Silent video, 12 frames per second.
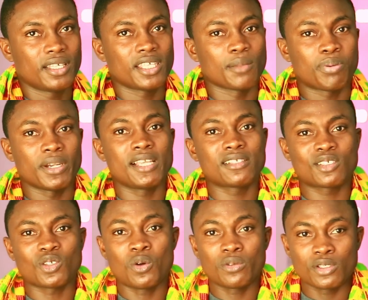He plays
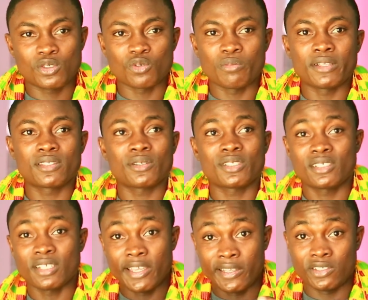his own instrumentals.
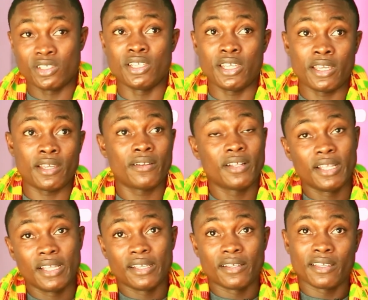He's an engineer.
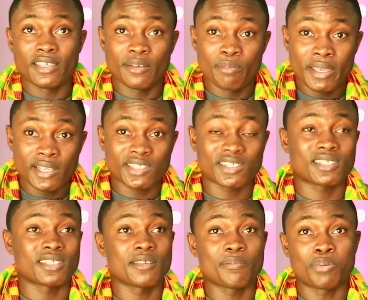He
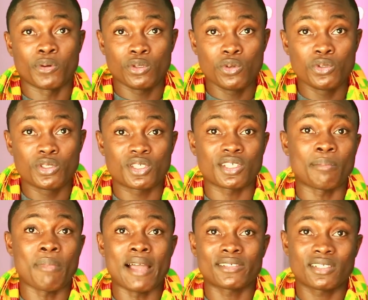makes, he produces
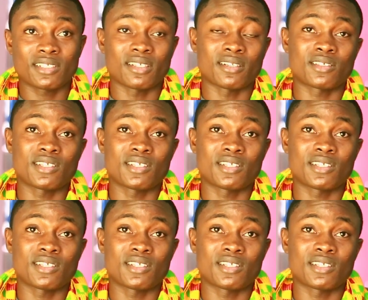and masters at the